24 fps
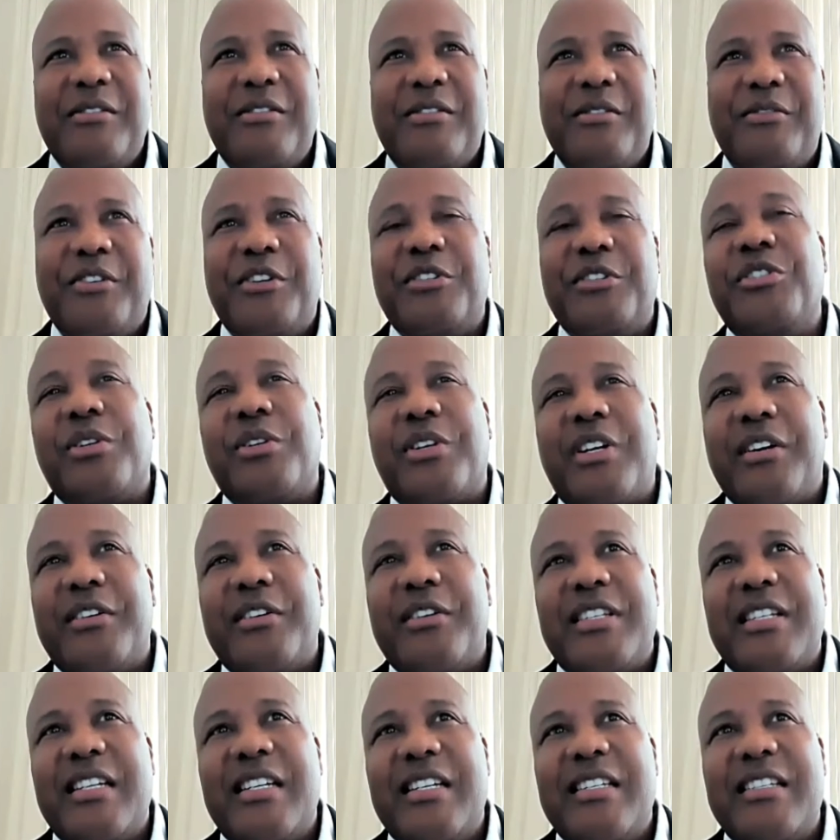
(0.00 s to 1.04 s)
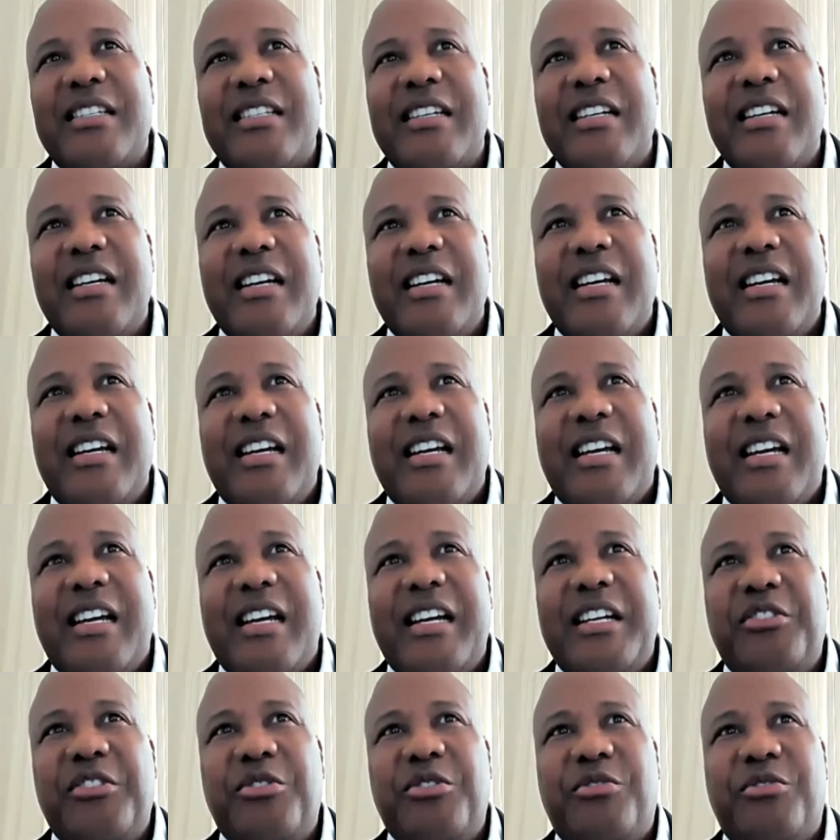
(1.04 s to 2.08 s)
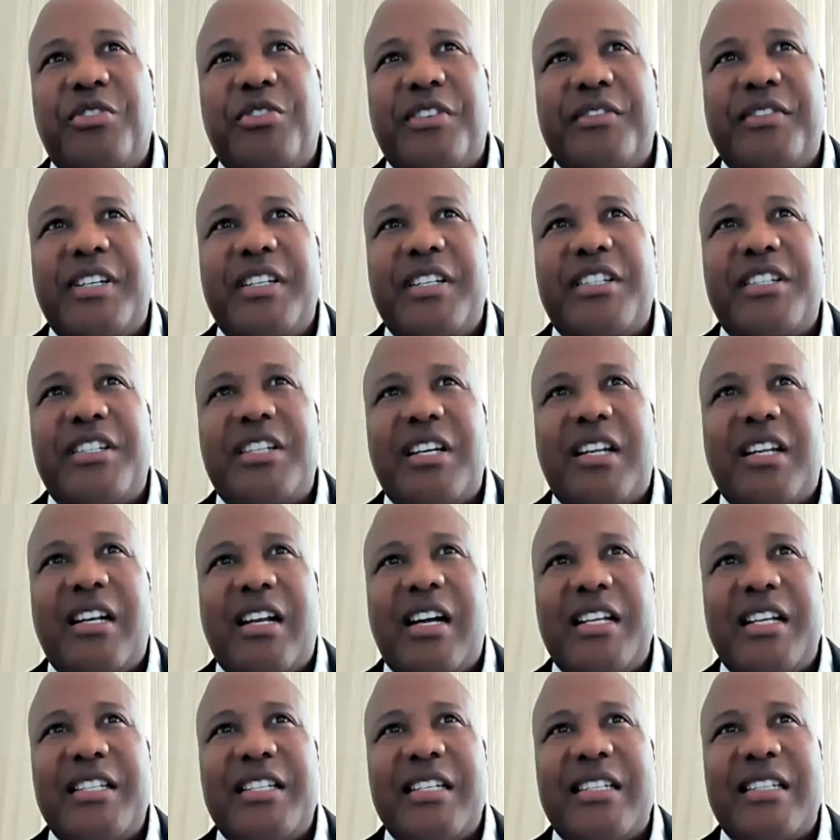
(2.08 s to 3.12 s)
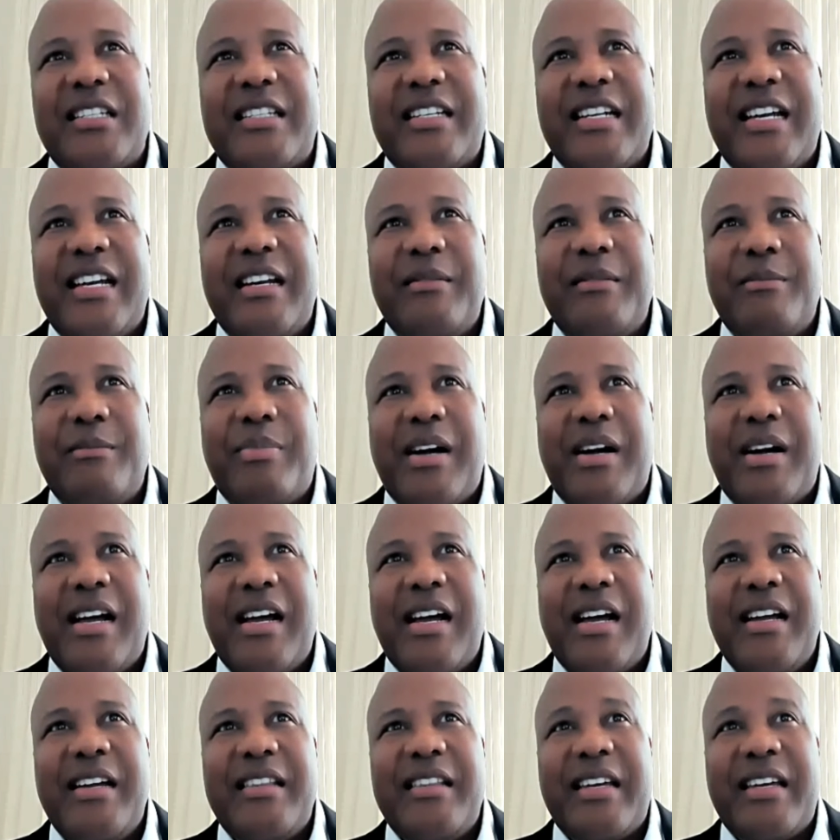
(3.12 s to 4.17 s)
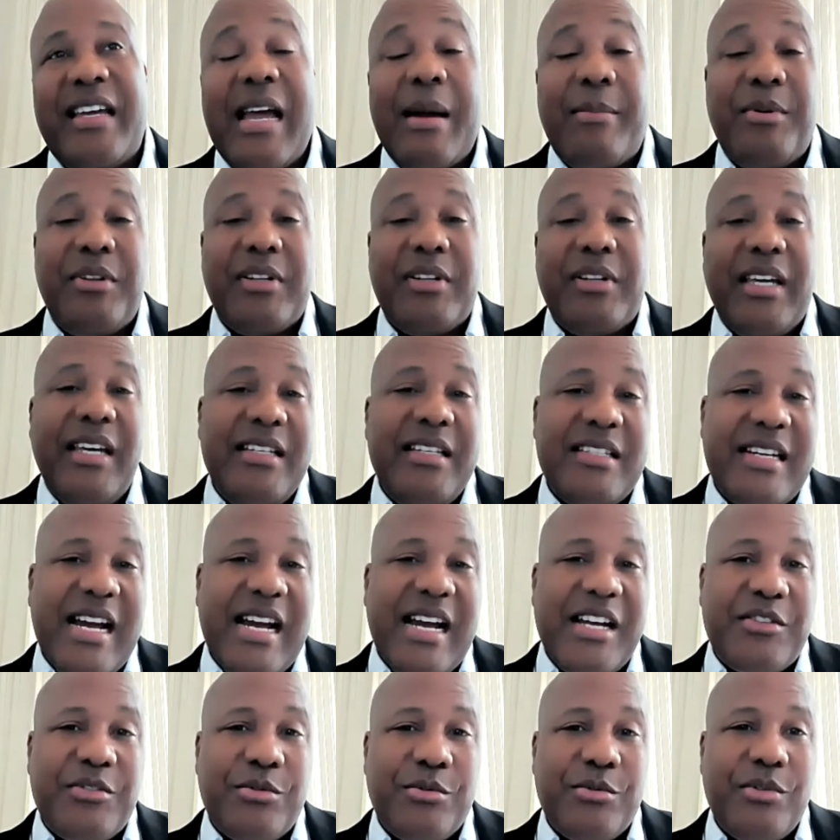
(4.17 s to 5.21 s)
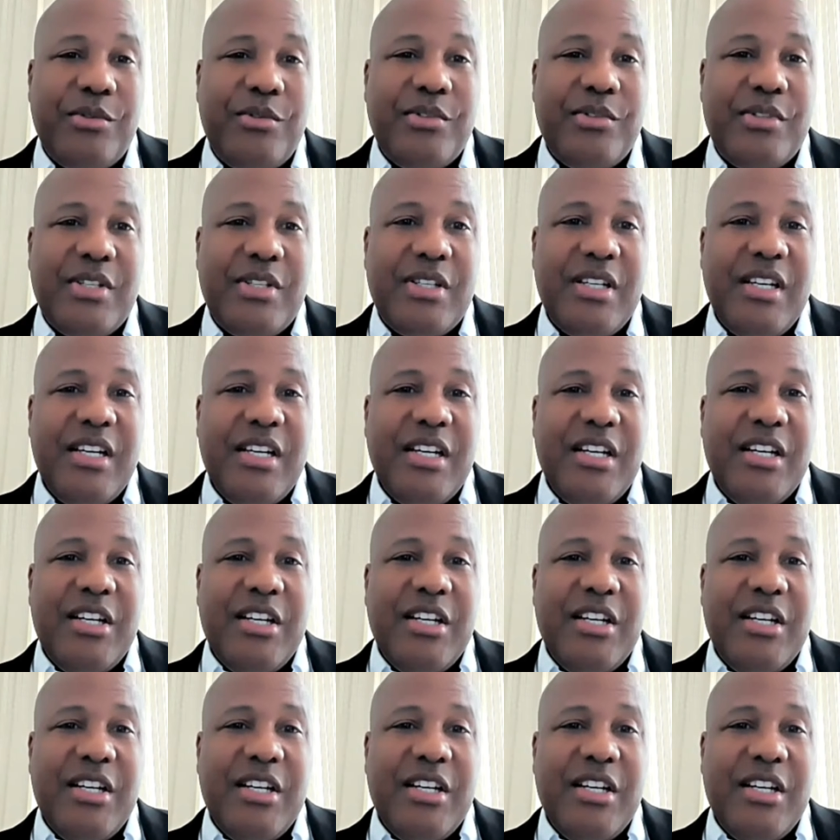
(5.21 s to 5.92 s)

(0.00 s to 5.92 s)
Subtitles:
virtual currencies. It's driven to a large extent by the capital gains tax rules.